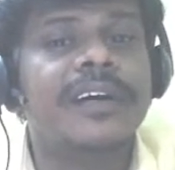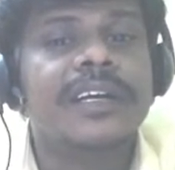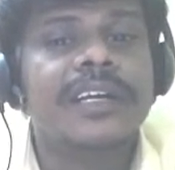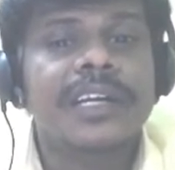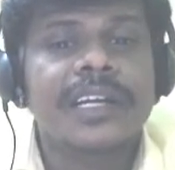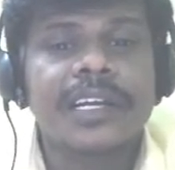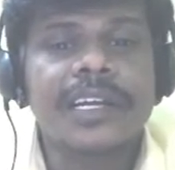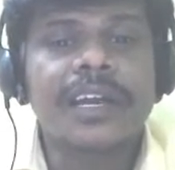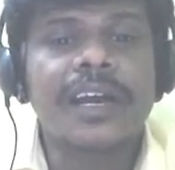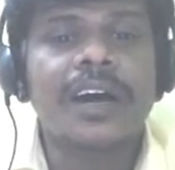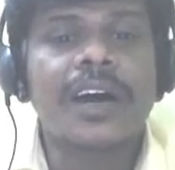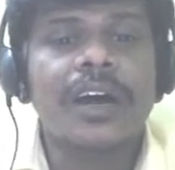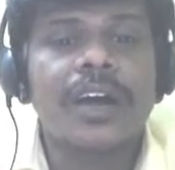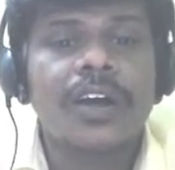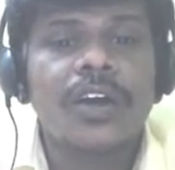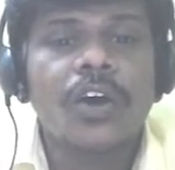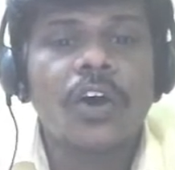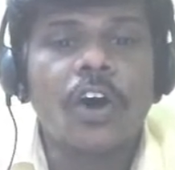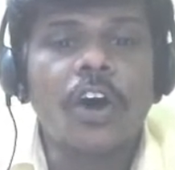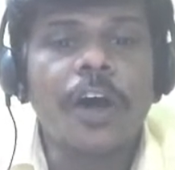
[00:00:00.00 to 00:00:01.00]
Here
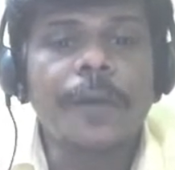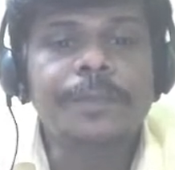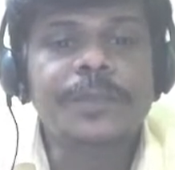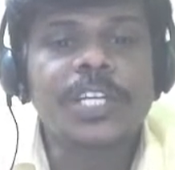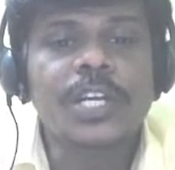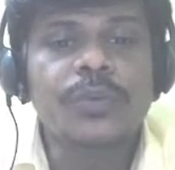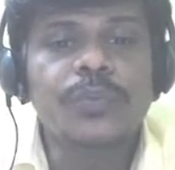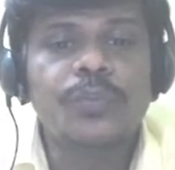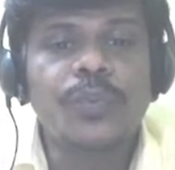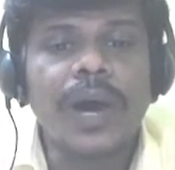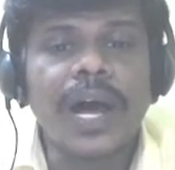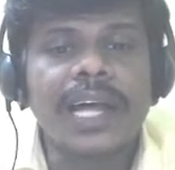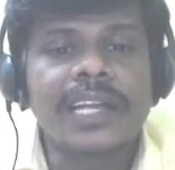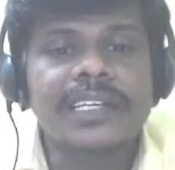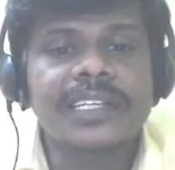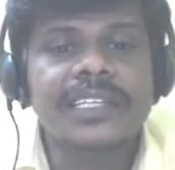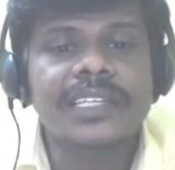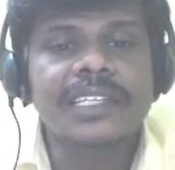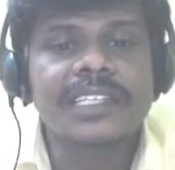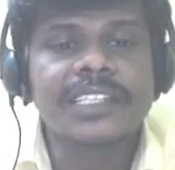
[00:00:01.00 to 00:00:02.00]
option 1
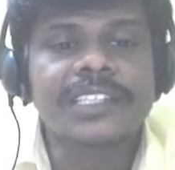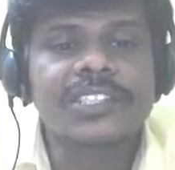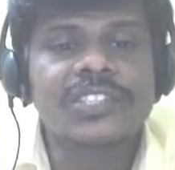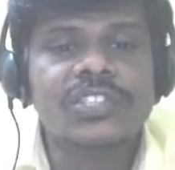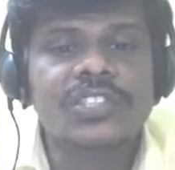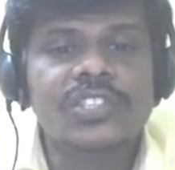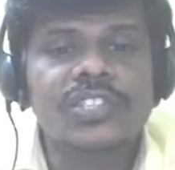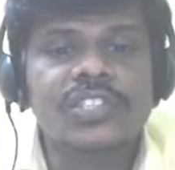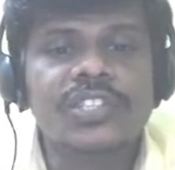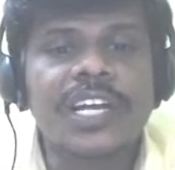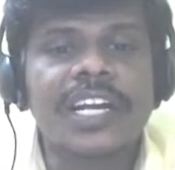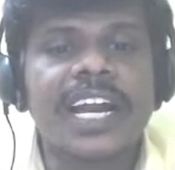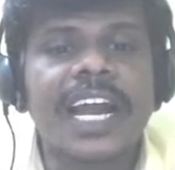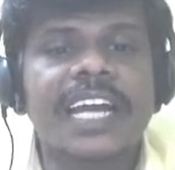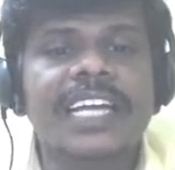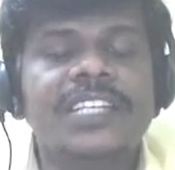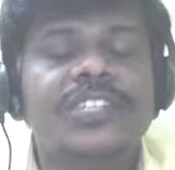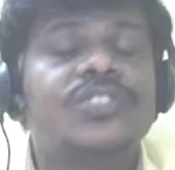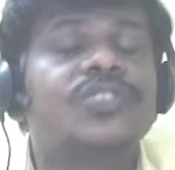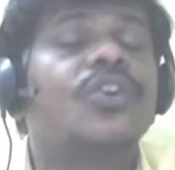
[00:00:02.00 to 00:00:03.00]
is the
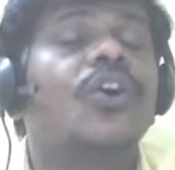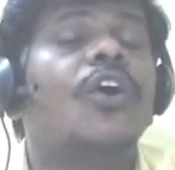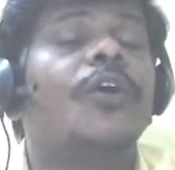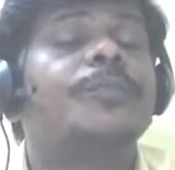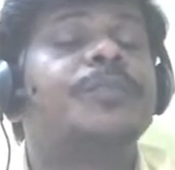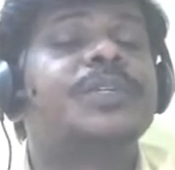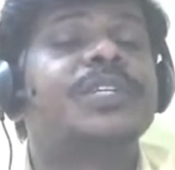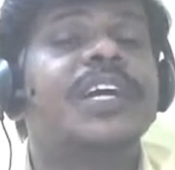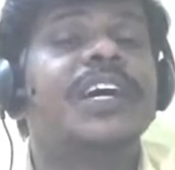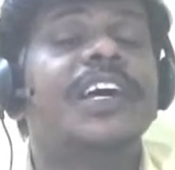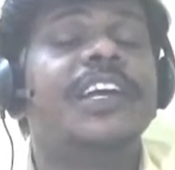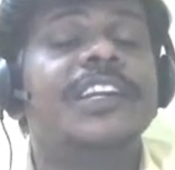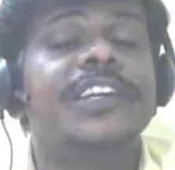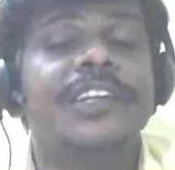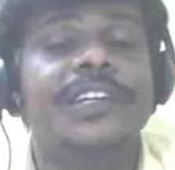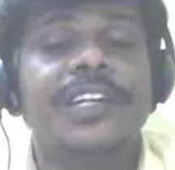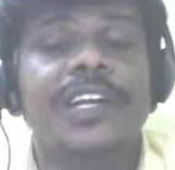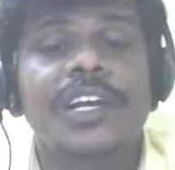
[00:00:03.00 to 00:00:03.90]
right option.